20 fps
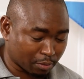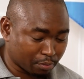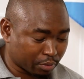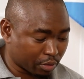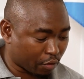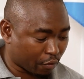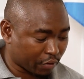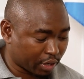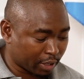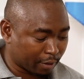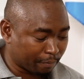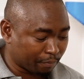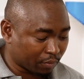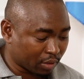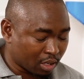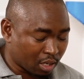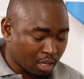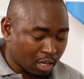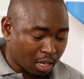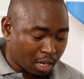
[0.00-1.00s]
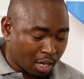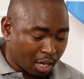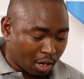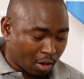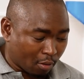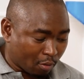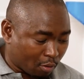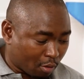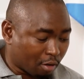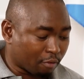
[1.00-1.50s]
a barrier
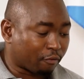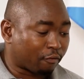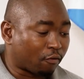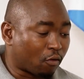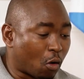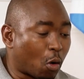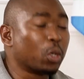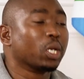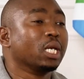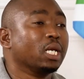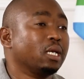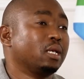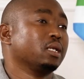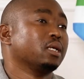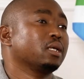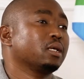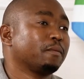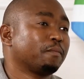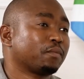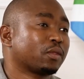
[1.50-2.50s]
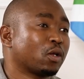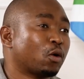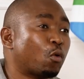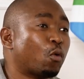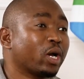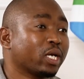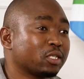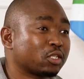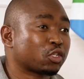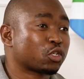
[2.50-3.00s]
of only
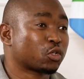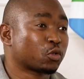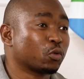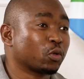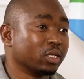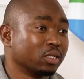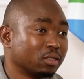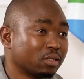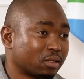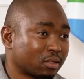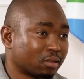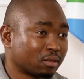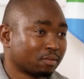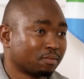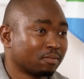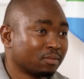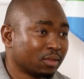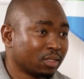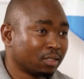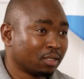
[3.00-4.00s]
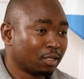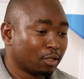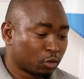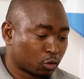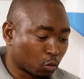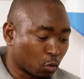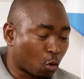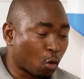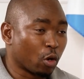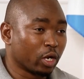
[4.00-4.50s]
white students
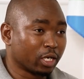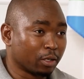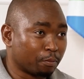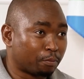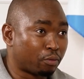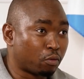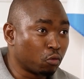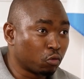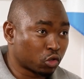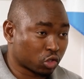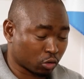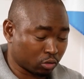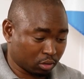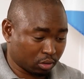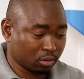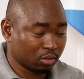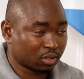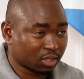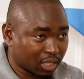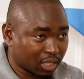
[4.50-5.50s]
to go and push on those